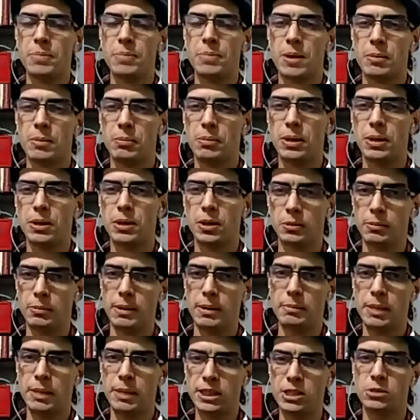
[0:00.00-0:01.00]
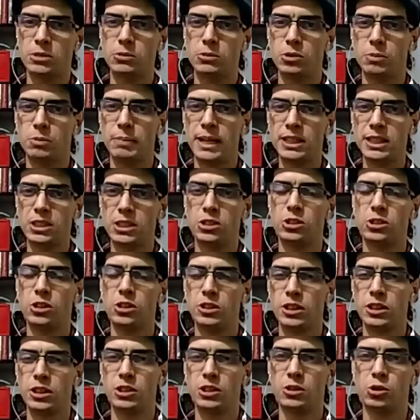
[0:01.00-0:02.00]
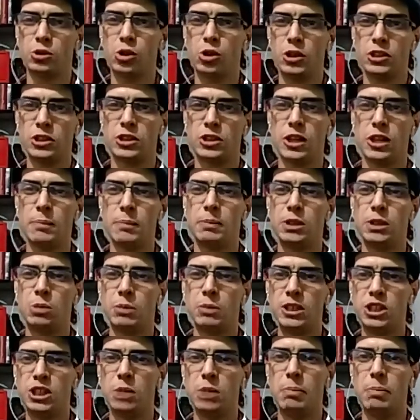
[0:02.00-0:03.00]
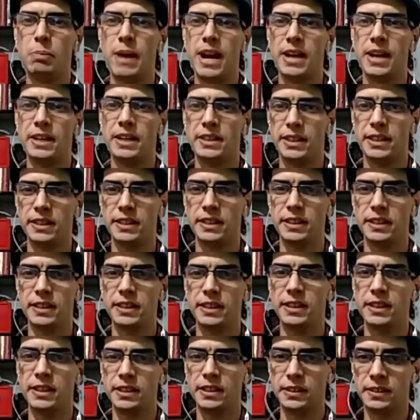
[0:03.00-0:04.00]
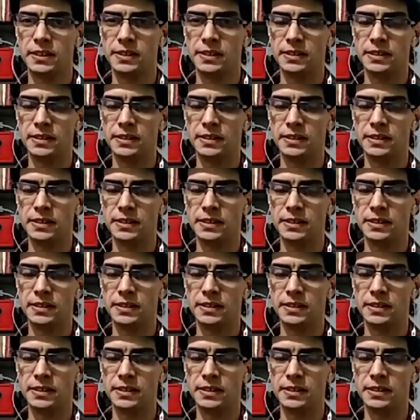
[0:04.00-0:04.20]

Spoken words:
Because, but Donald Trump is much better than him.